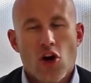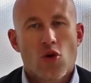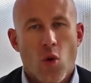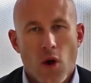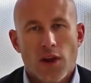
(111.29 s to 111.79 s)

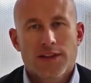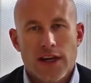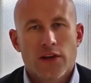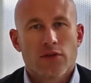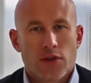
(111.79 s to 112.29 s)

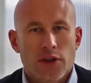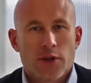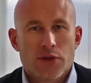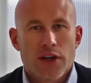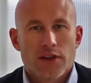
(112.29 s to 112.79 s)
qualitative learning
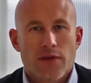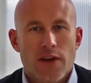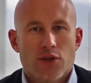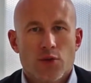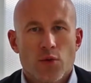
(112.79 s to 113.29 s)
objective
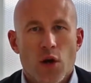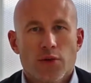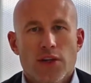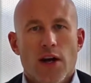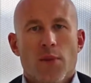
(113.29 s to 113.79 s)
that you
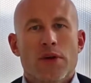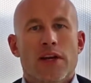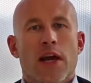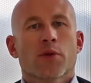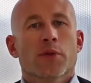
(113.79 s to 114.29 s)
wrote
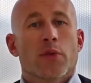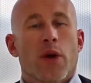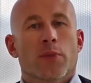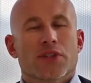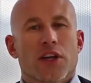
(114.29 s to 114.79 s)
being able to be
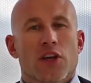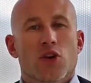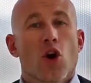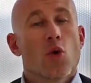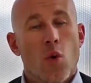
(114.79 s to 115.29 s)

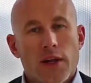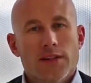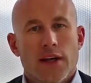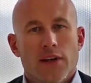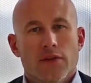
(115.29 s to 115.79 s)
represented
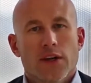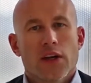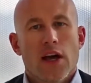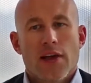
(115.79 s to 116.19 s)
quantitatively.